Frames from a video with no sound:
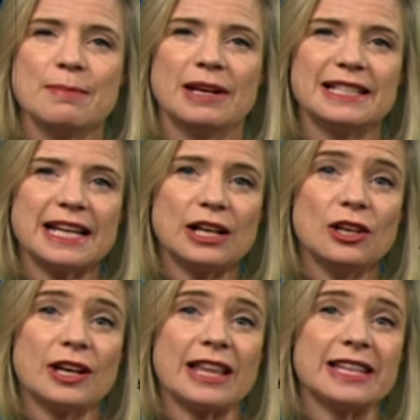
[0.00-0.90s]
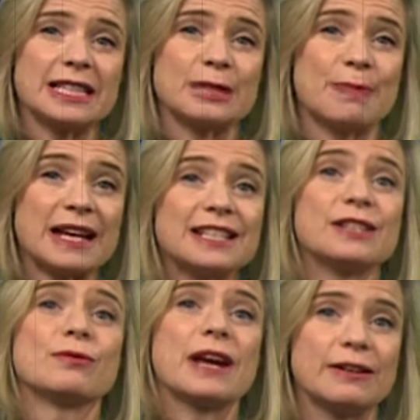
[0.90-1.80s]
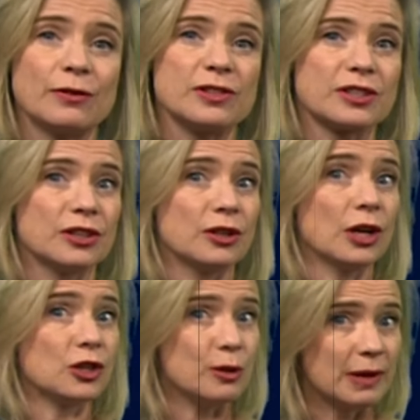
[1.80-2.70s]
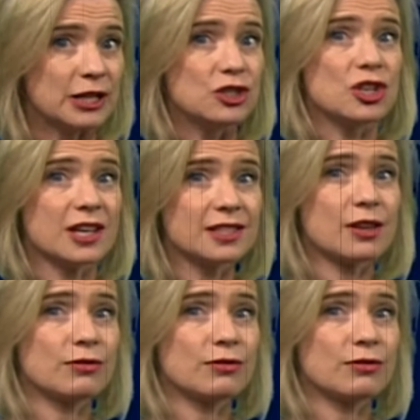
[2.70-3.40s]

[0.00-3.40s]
But let's take a look at the expected rainfall that's going to accumulate just